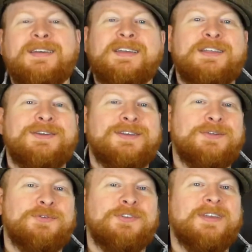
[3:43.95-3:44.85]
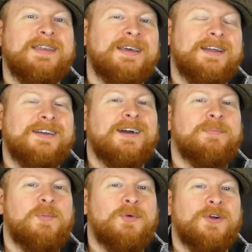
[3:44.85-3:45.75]
You can usually get a
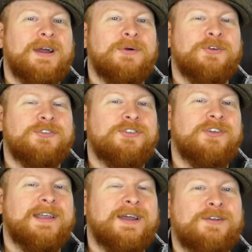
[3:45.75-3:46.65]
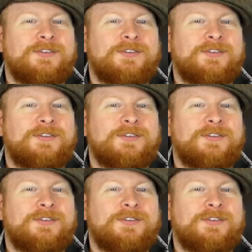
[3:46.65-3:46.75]
couple more hours to check out.